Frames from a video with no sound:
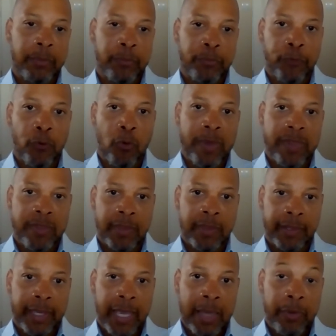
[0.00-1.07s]
for
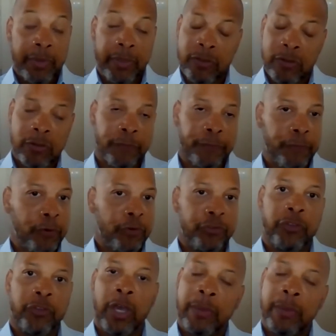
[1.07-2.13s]
mesothelioma. And this is the
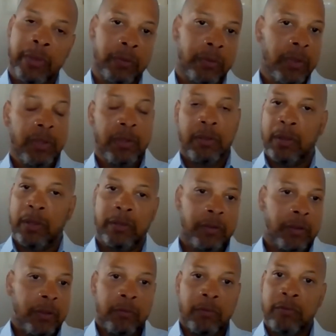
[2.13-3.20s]
first time in
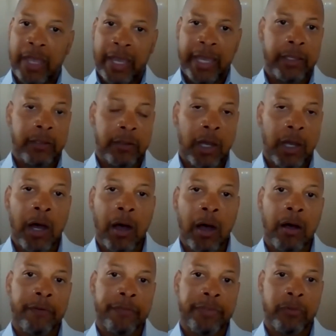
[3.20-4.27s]
a decade and a
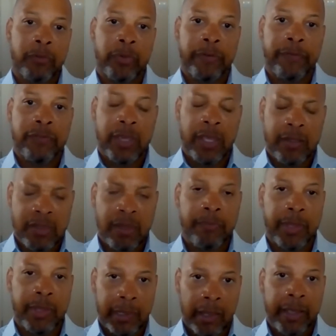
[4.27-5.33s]
half that we've seen
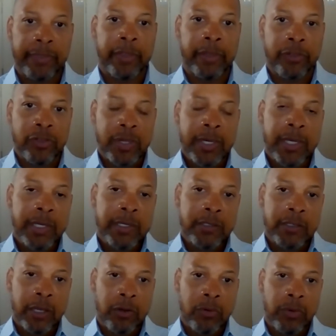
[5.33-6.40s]
something like this.
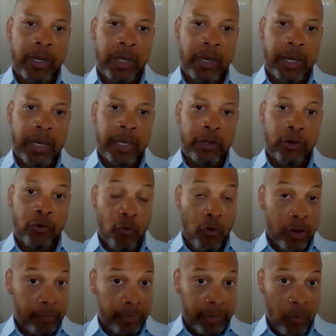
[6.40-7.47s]
So
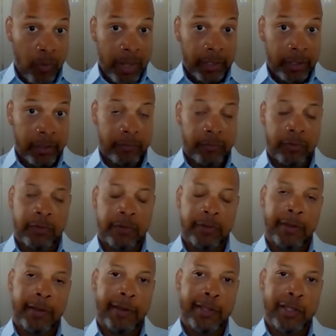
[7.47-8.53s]
incredibly welcomed
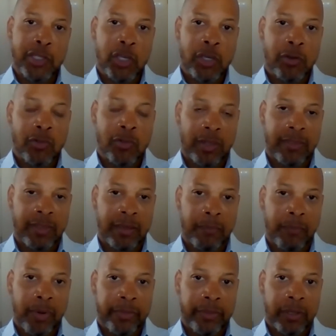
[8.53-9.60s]
news, I
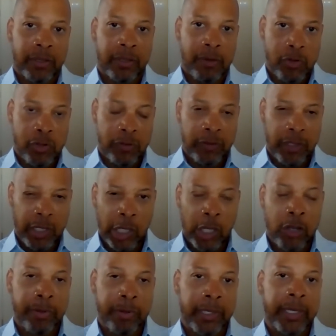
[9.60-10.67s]
think, by the community
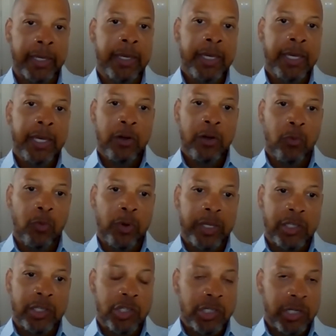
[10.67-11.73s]
globally.
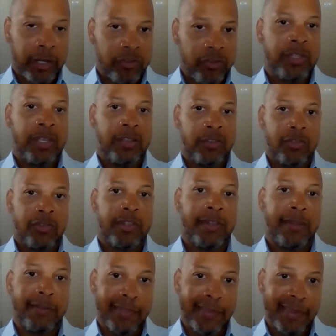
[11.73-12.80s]
We just need to
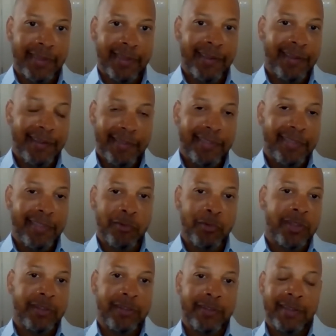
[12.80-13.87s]
see the
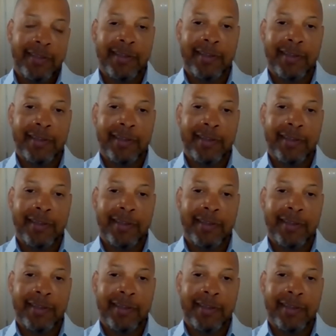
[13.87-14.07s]
real